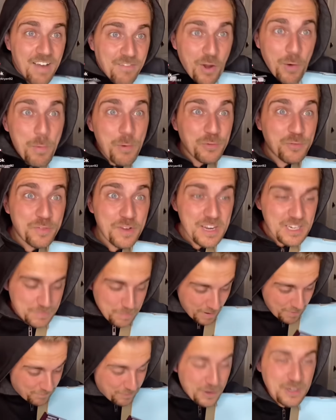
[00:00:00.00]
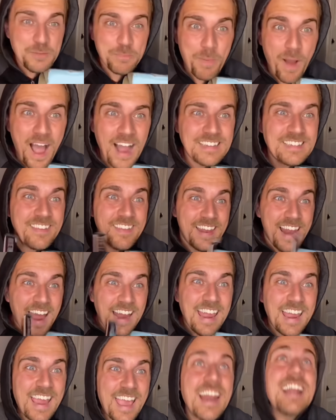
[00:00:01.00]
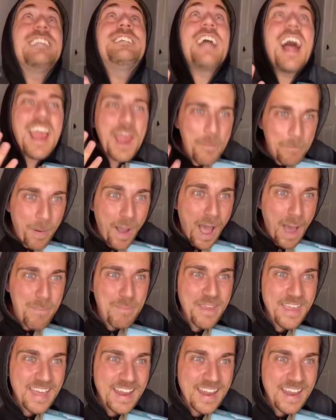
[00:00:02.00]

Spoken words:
almost finished my first box and then I can get a giant Poppet.